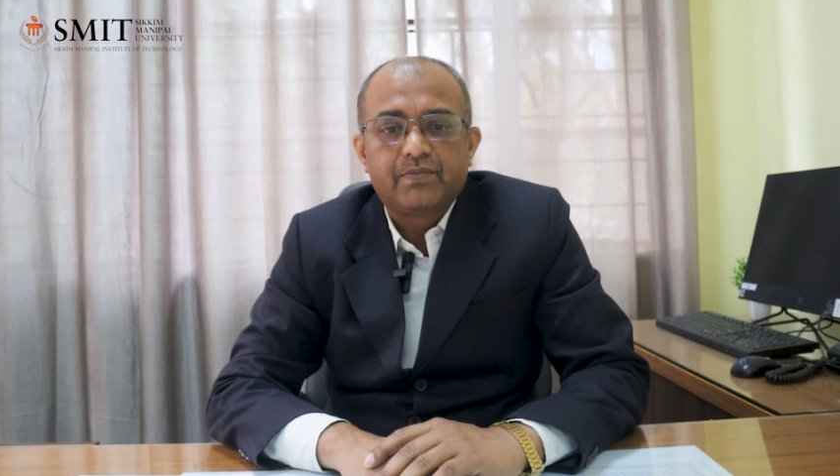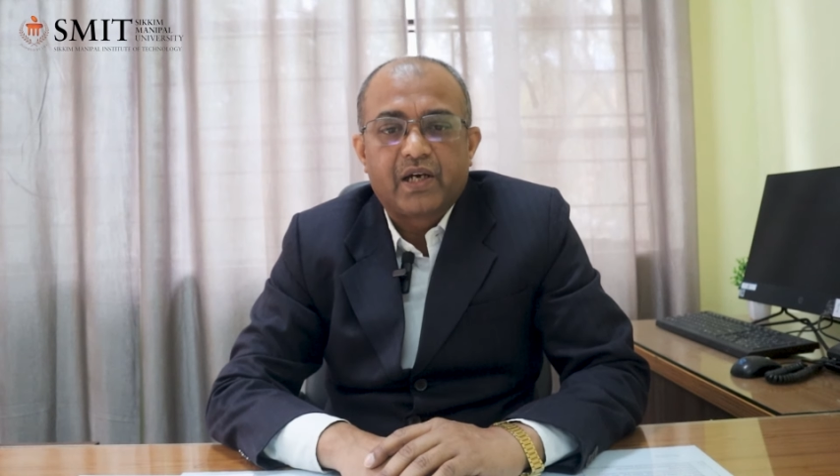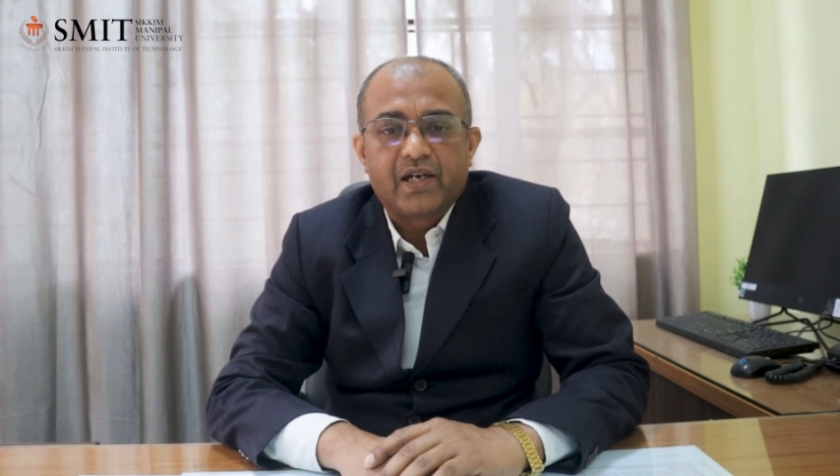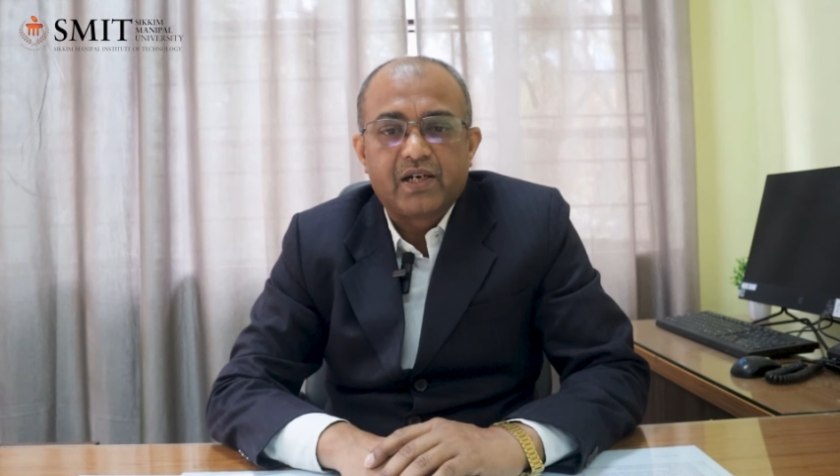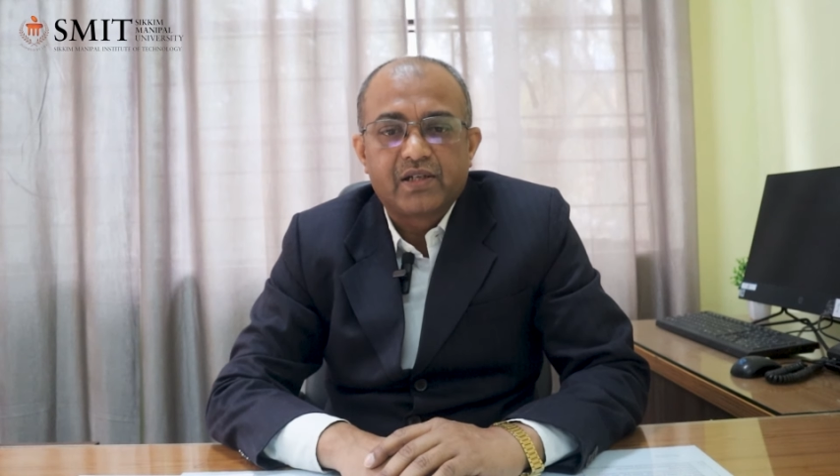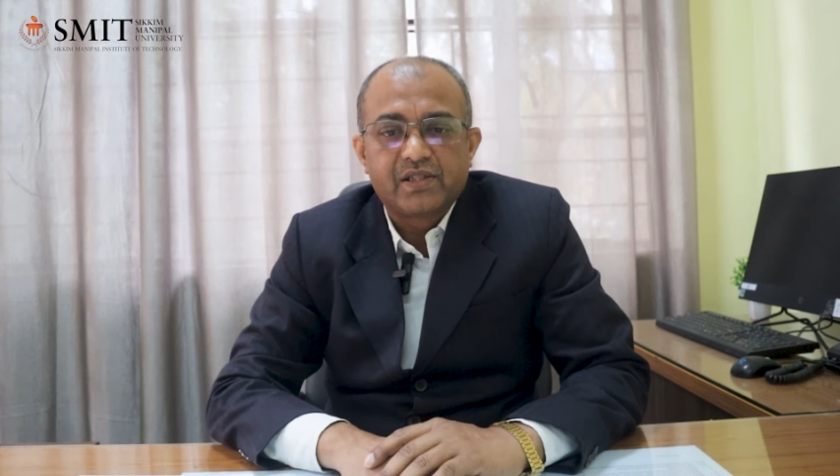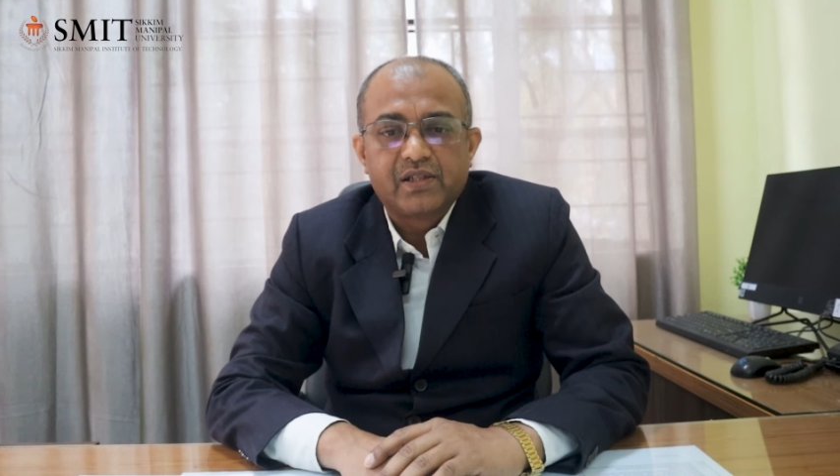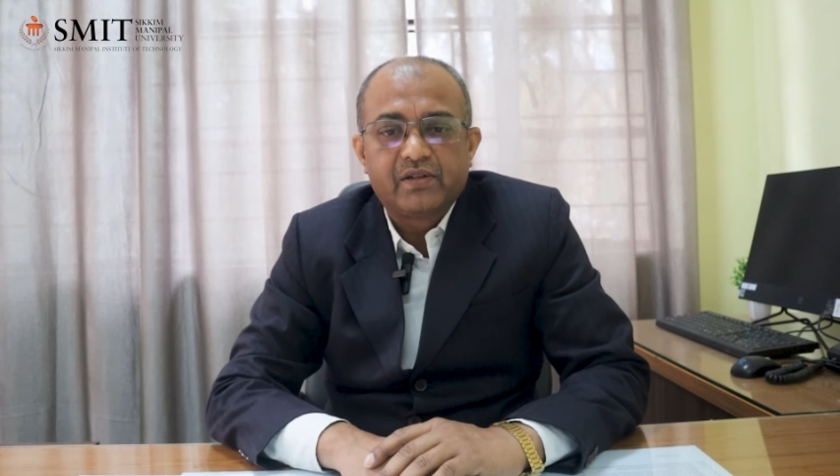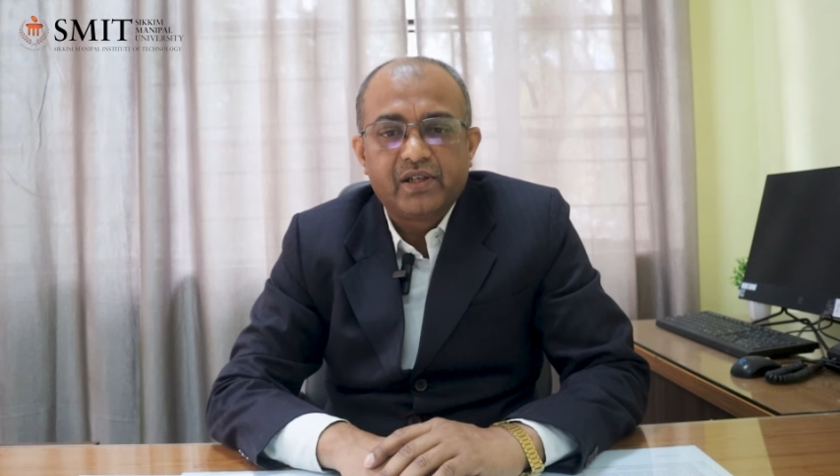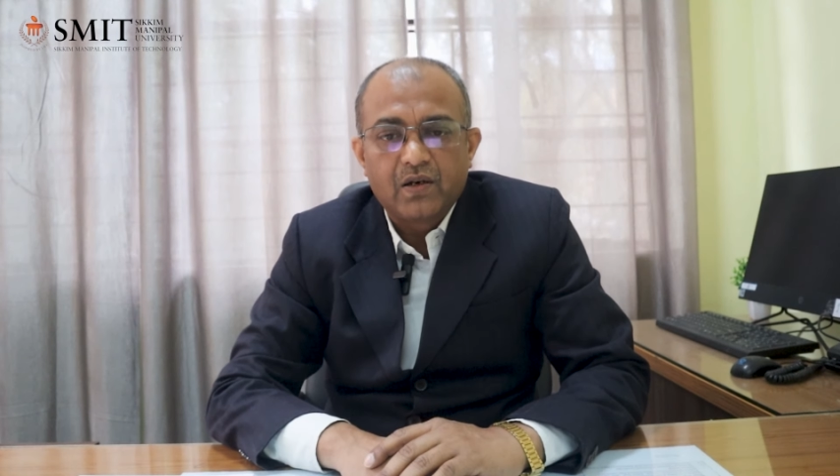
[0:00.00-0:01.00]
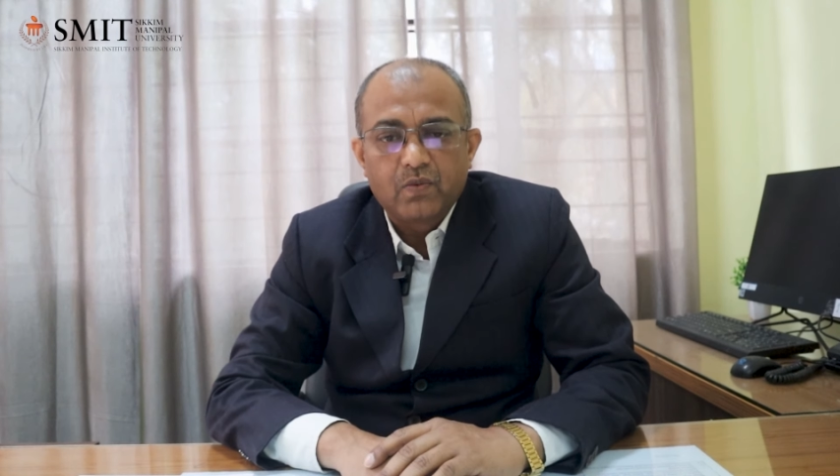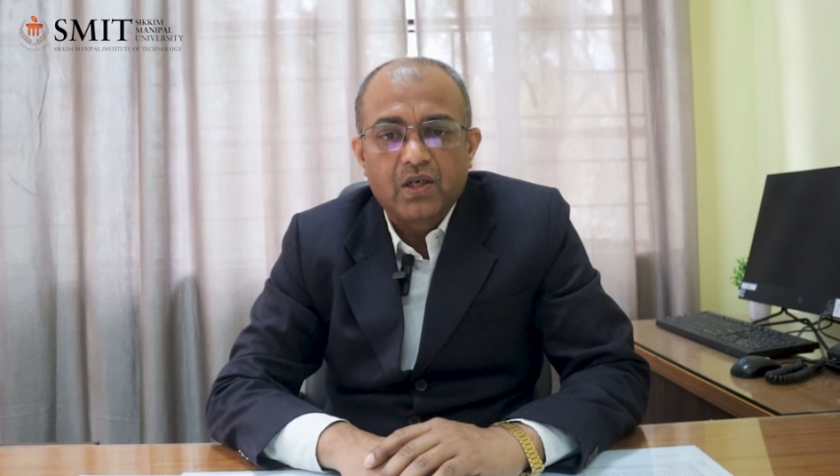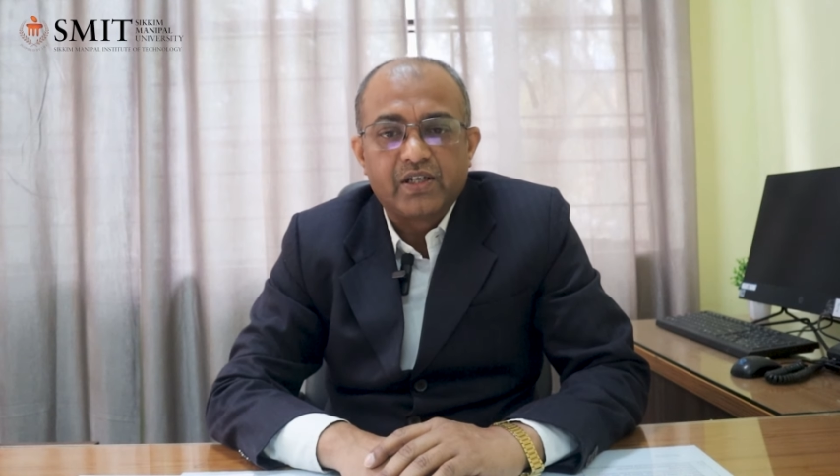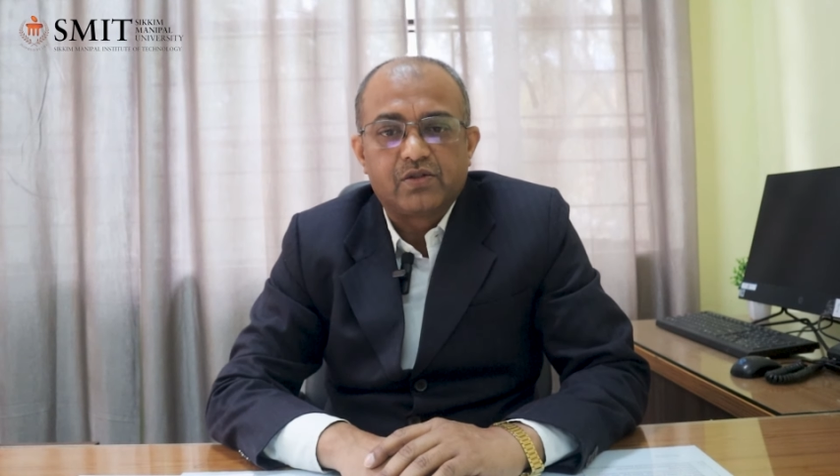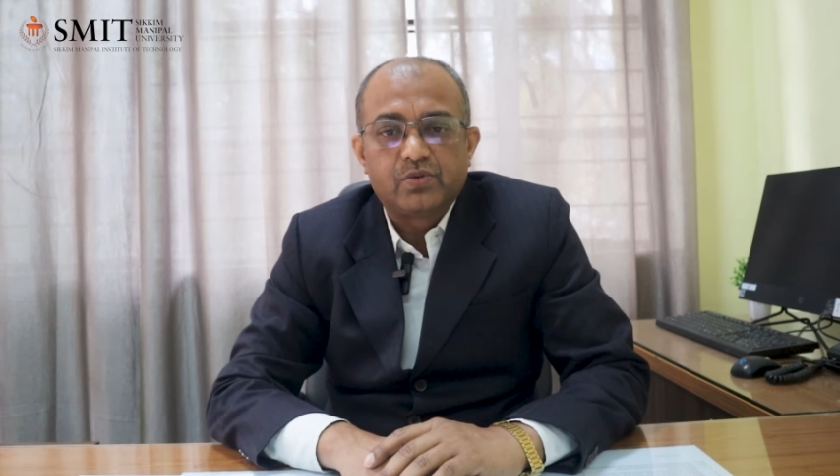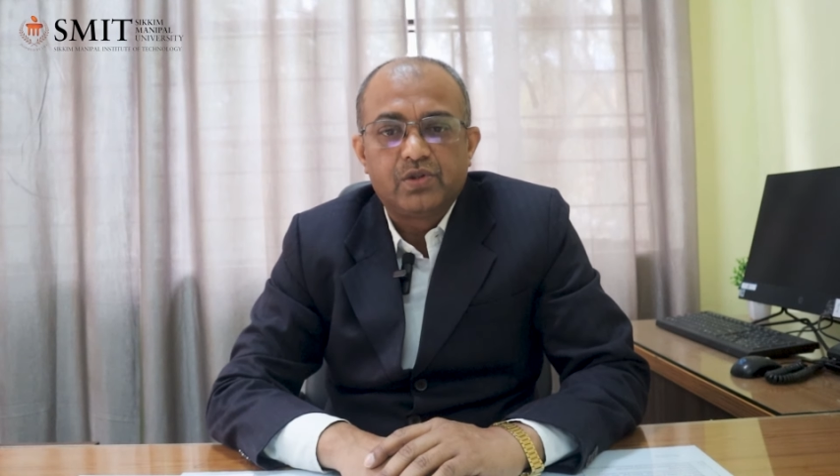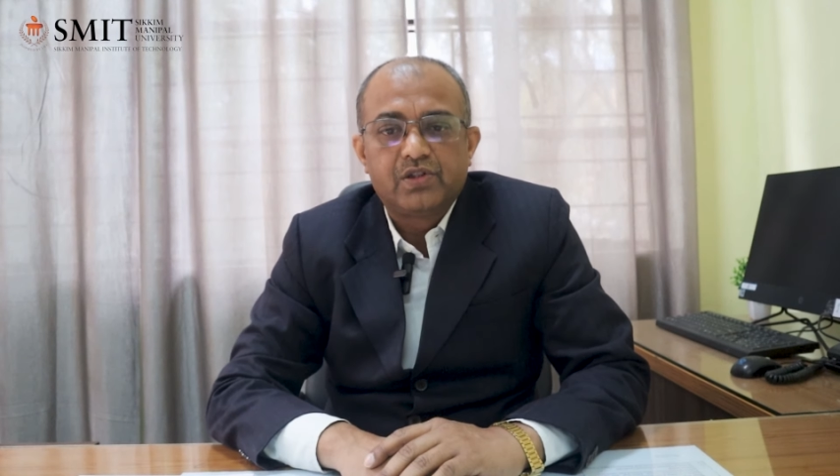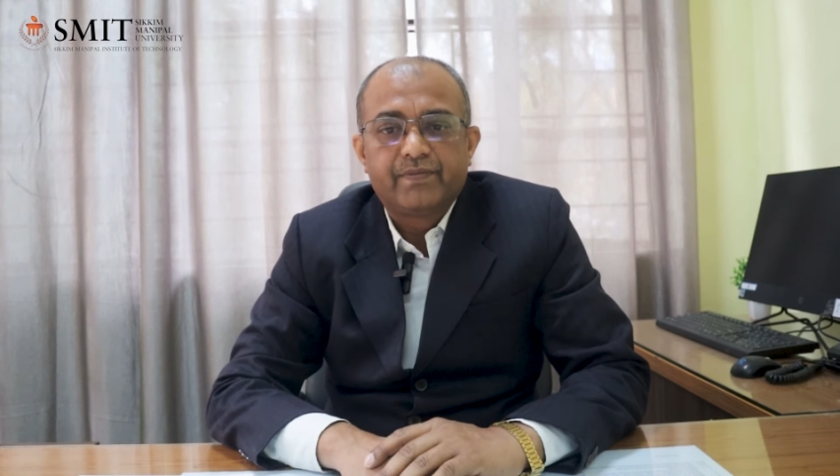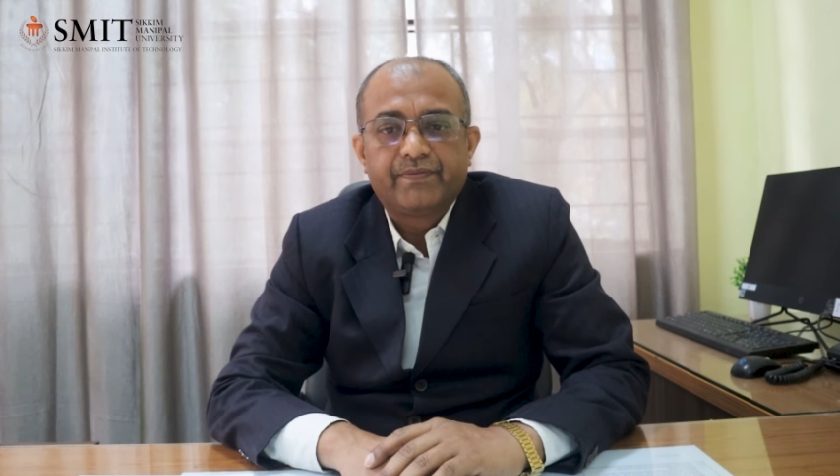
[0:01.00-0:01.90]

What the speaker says: by addressing real-world issues,